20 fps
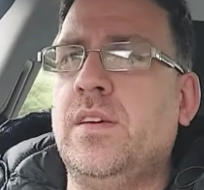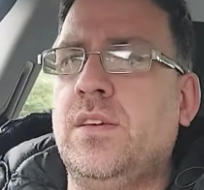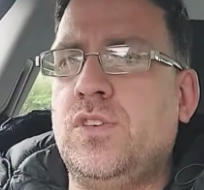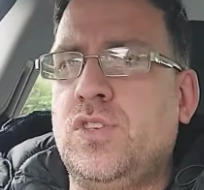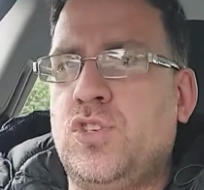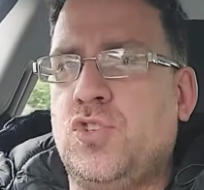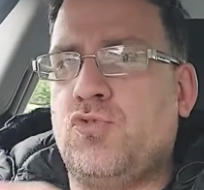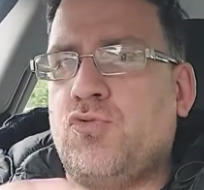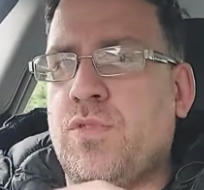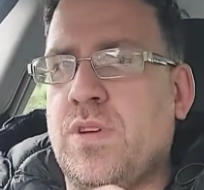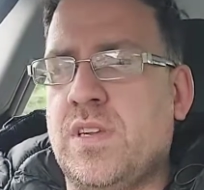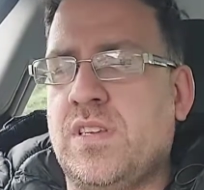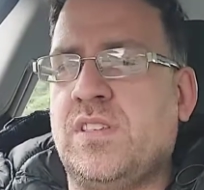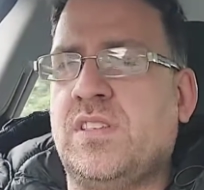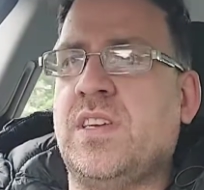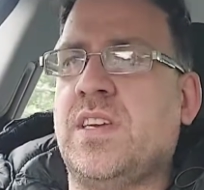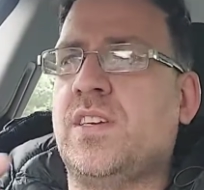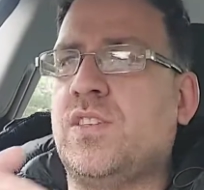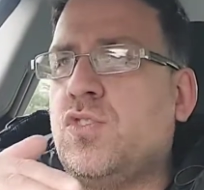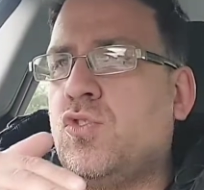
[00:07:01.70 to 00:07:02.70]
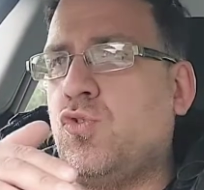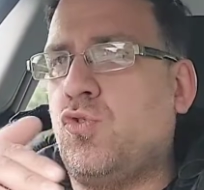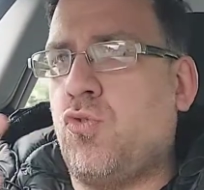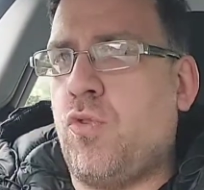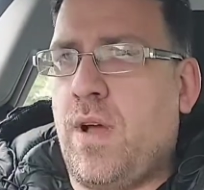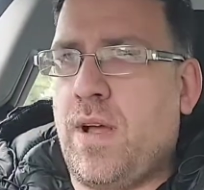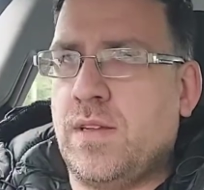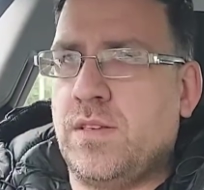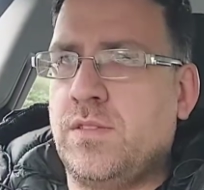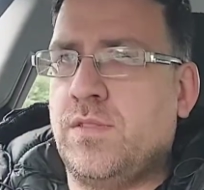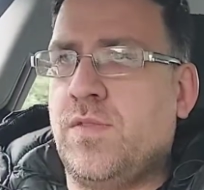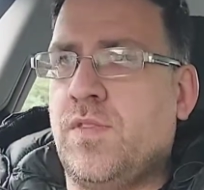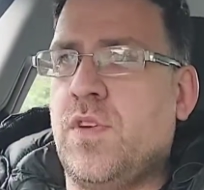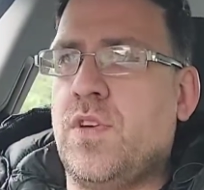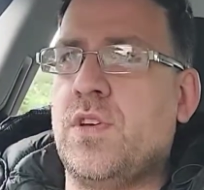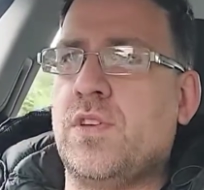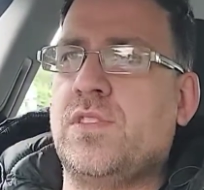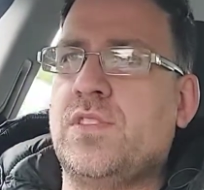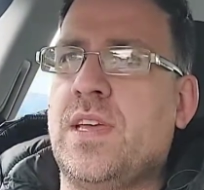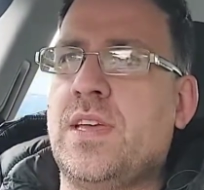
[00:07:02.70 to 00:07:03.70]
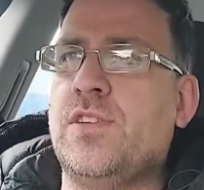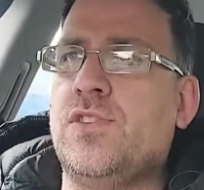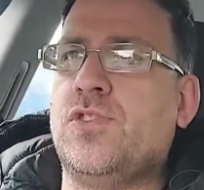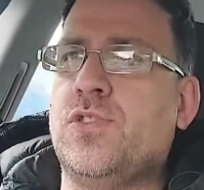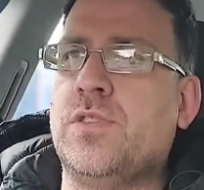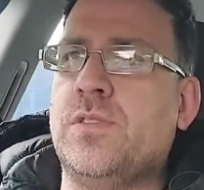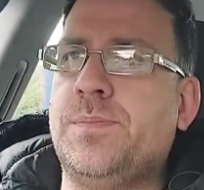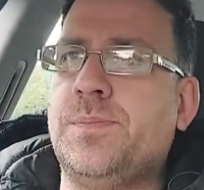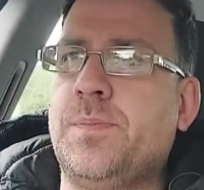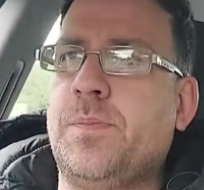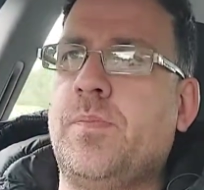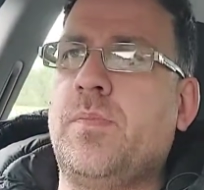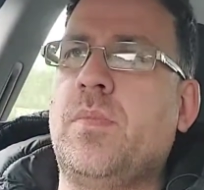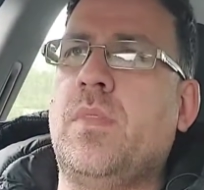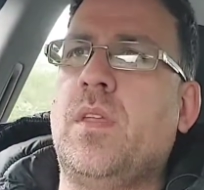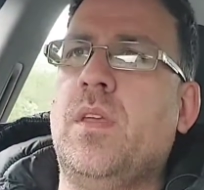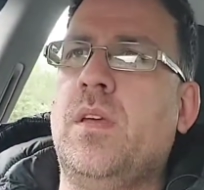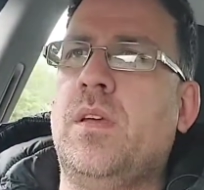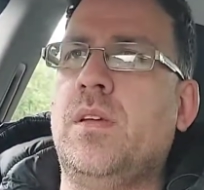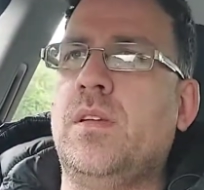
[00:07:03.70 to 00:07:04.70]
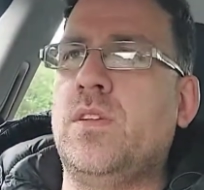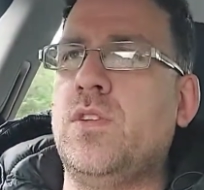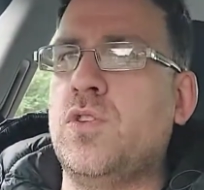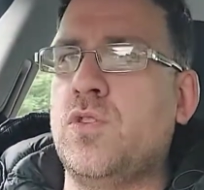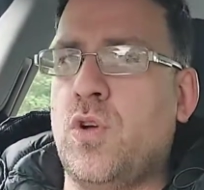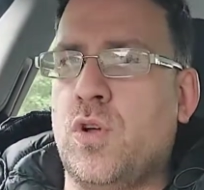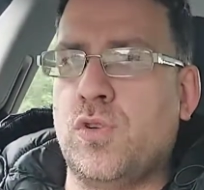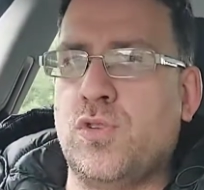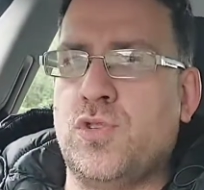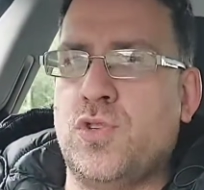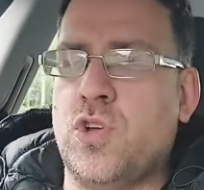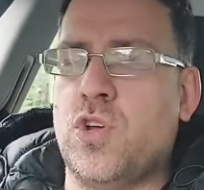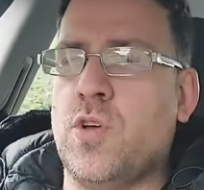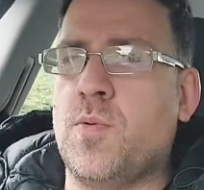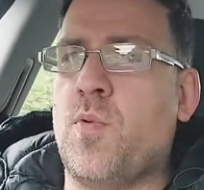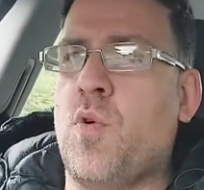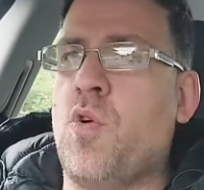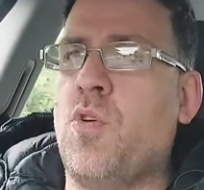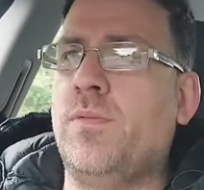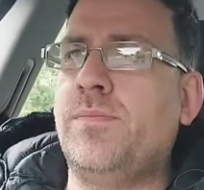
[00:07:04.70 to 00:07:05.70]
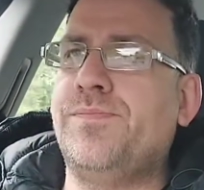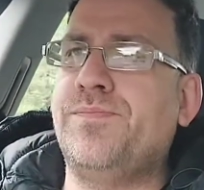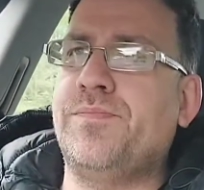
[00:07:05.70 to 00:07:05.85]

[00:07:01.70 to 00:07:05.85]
straight 6 transverse engine, non-turbo.